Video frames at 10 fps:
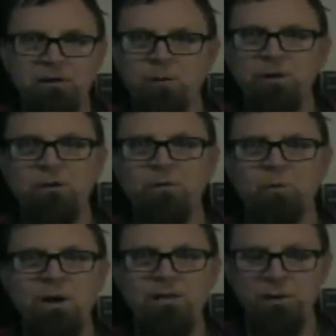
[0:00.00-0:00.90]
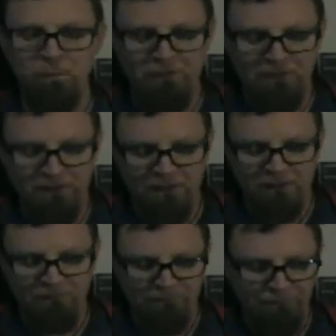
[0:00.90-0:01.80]
Nobody knows why they're moving
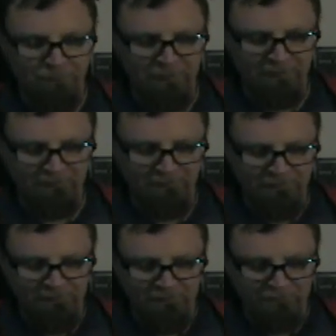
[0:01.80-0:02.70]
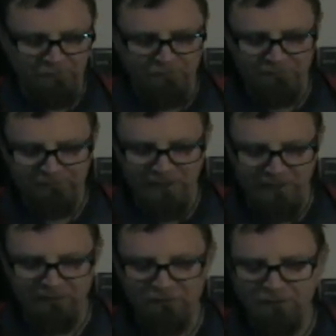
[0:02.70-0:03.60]
there, but so
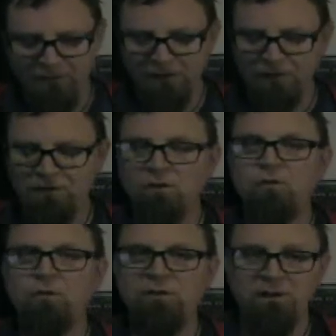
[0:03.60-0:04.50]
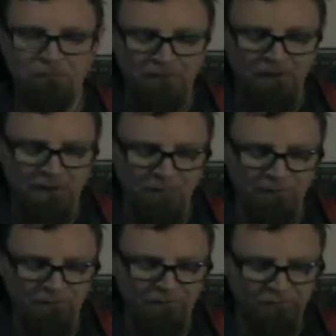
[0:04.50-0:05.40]
yeah, it's it's interesting to find out
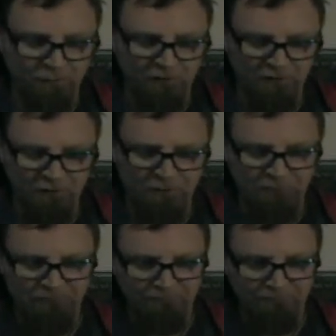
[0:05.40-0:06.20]
where this story is going.